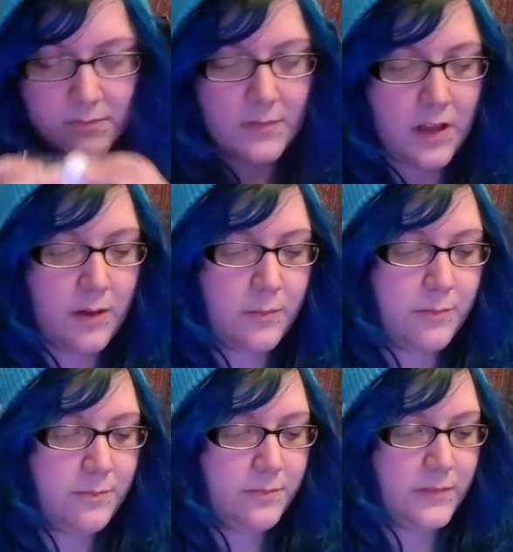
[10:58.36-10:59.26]
I'll
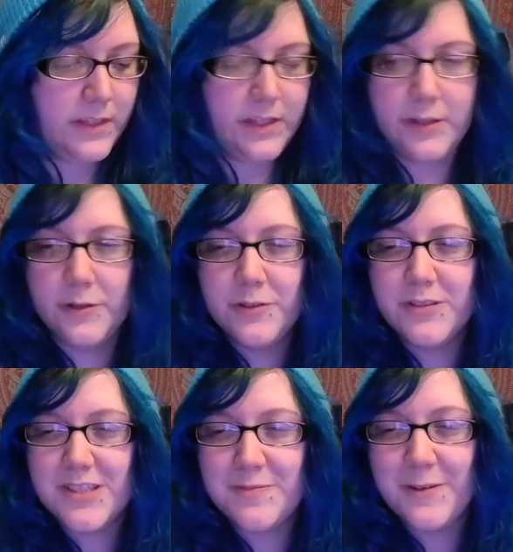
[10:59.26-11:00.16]

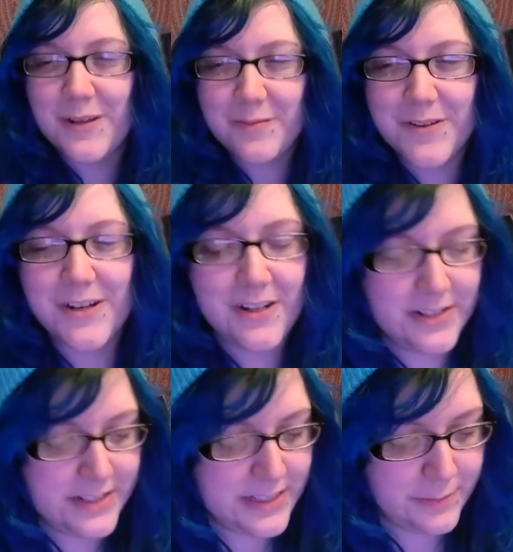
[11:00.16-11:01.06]
use, but I'll put it on
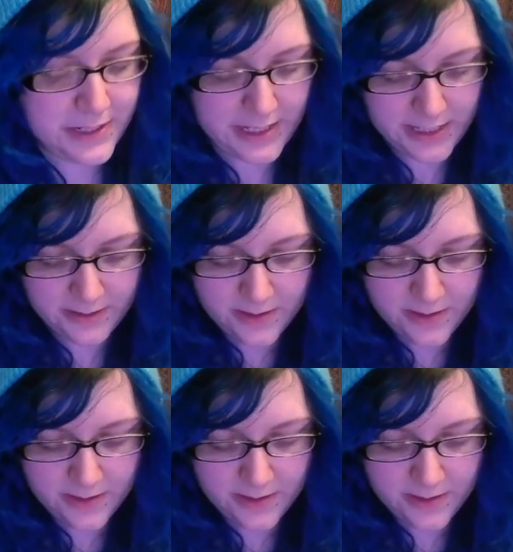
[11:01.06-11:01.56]
display.